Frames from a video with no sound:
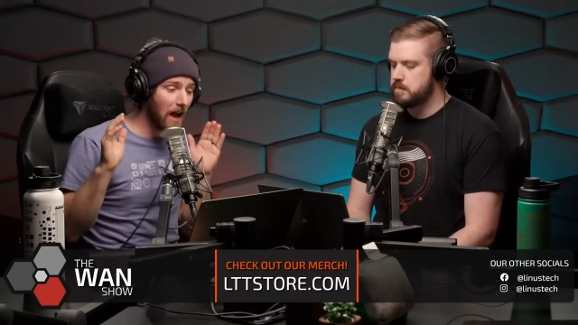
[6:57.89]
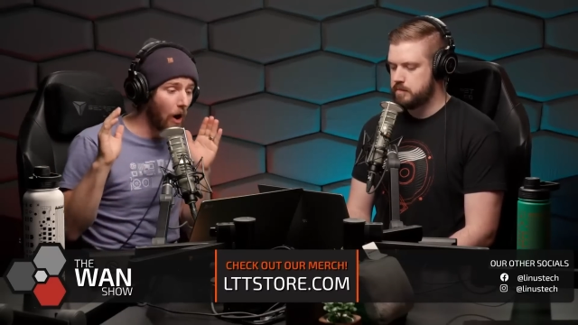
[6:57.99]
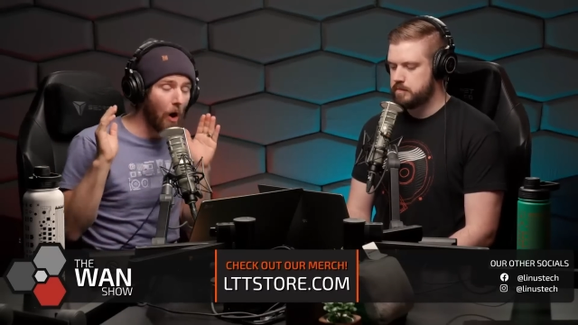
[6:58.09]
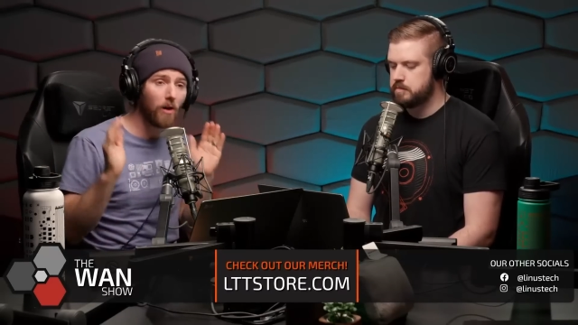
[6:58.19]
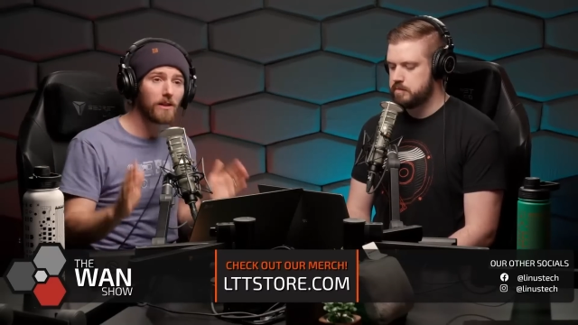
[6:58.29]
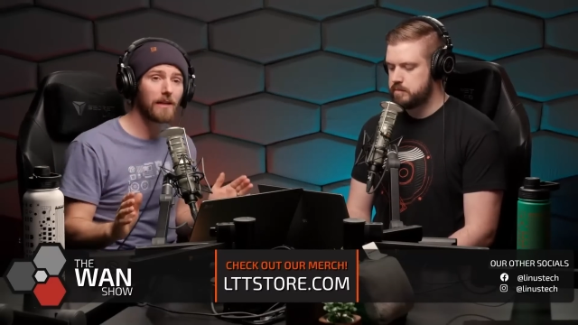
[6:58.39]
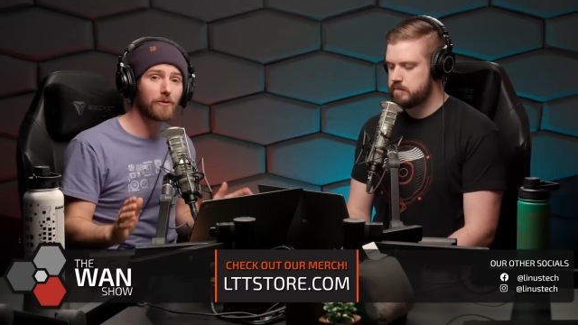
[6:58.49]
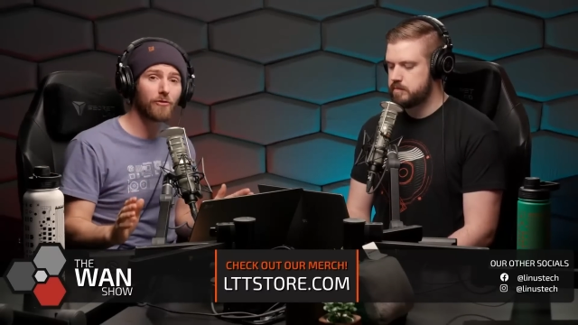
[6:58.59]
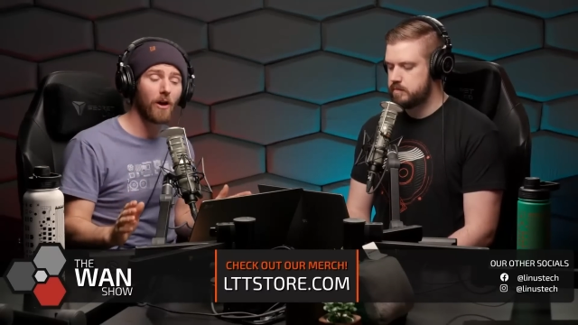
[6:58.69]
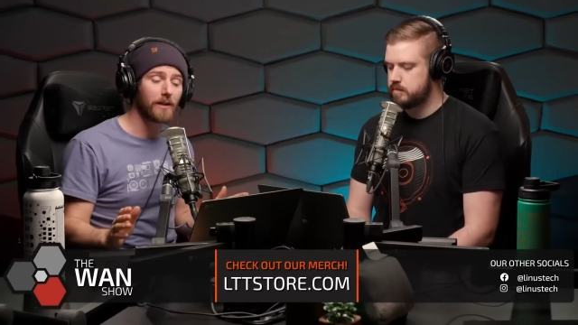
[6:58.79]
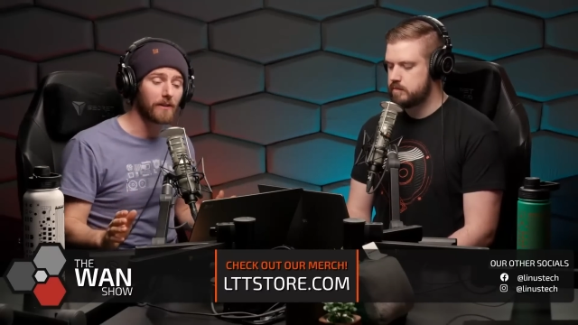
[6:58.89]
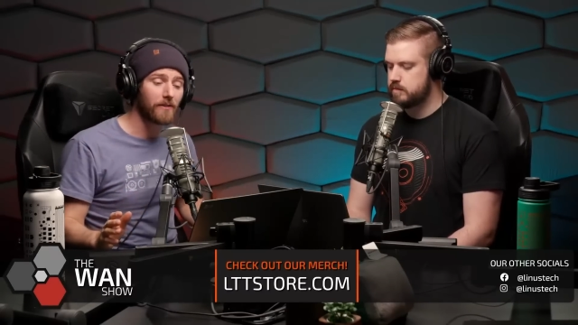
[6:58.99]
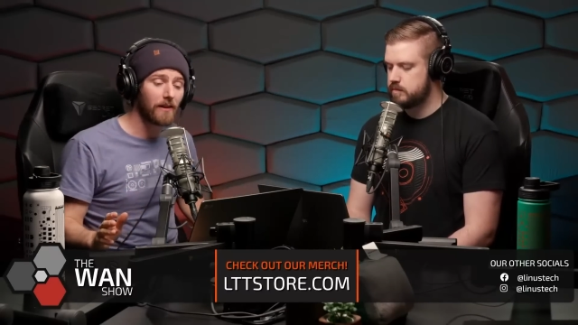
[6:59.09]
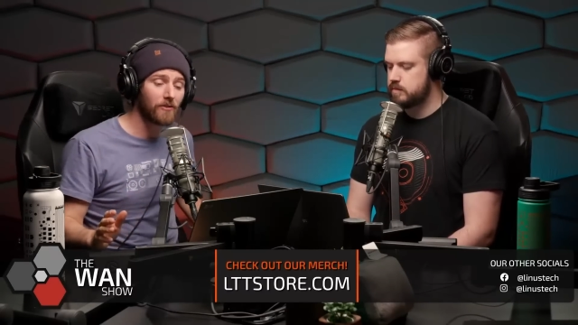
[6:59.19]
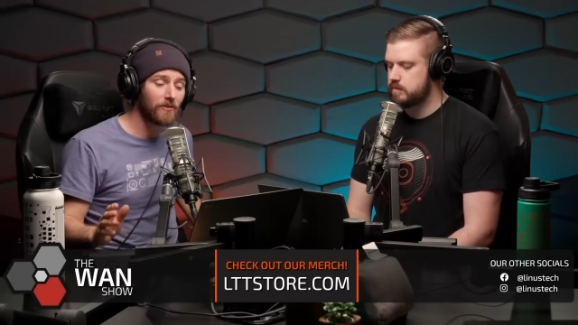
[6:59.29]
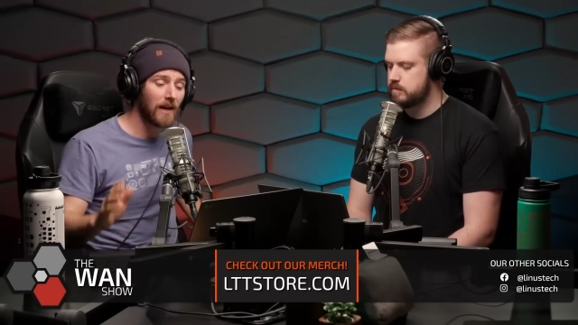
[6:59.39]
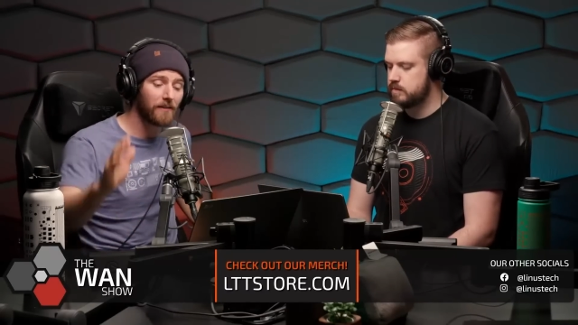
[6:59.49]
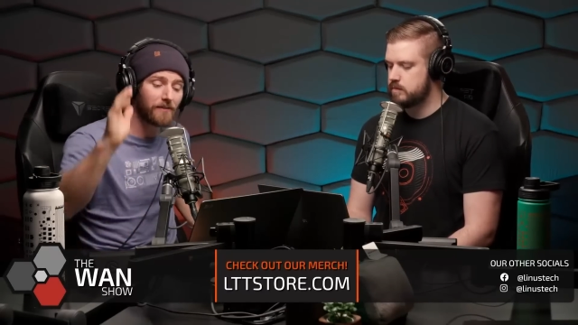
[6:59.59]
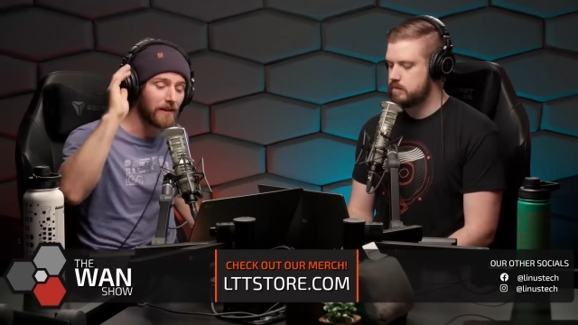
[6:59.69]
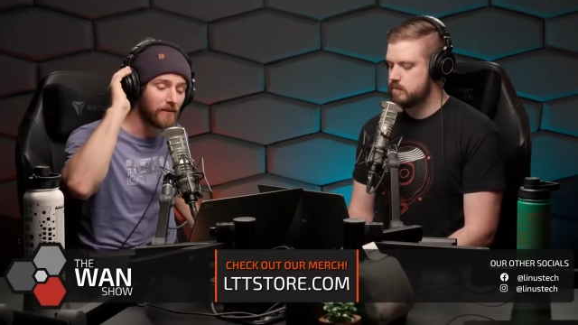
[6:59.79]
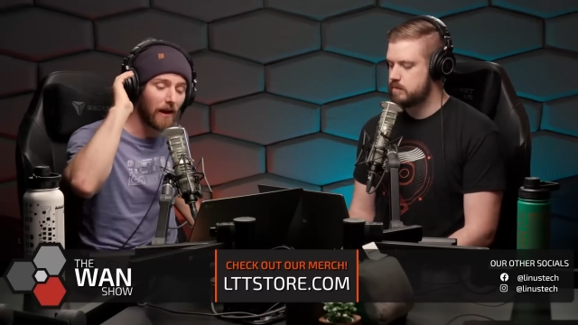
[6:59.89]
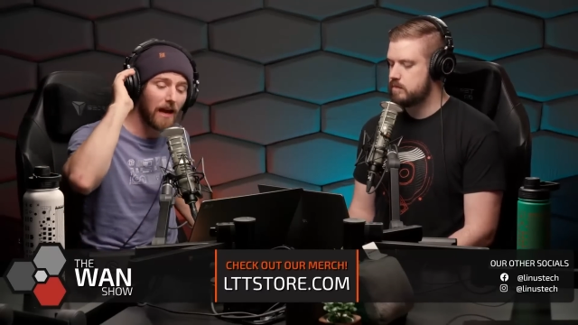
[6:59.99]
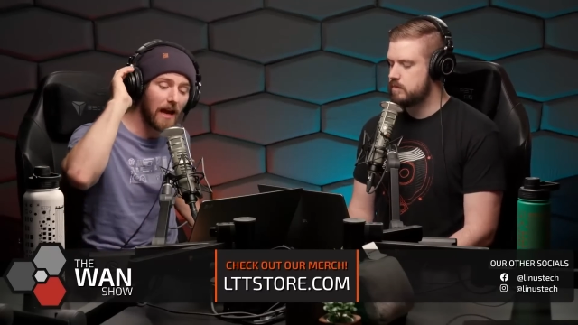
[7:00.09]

Speaker 1: all electronics just have these